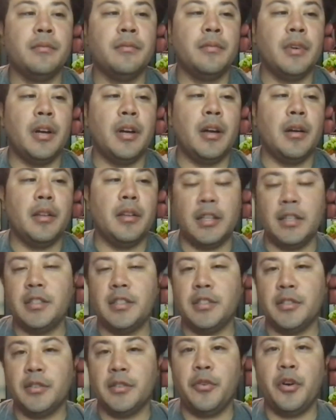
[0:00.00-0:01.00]
And
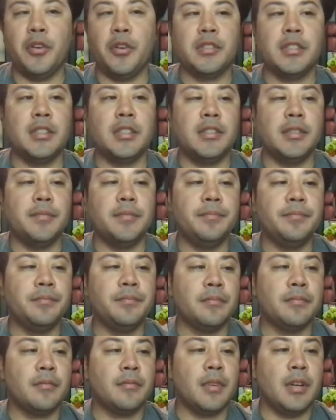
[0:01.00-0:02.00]
this is a fall season.
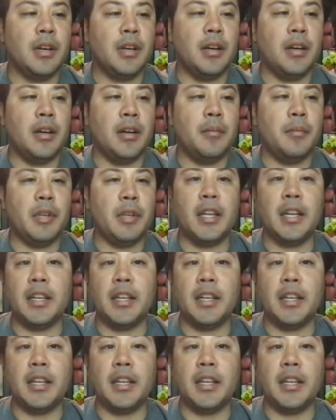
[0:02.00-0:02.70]
And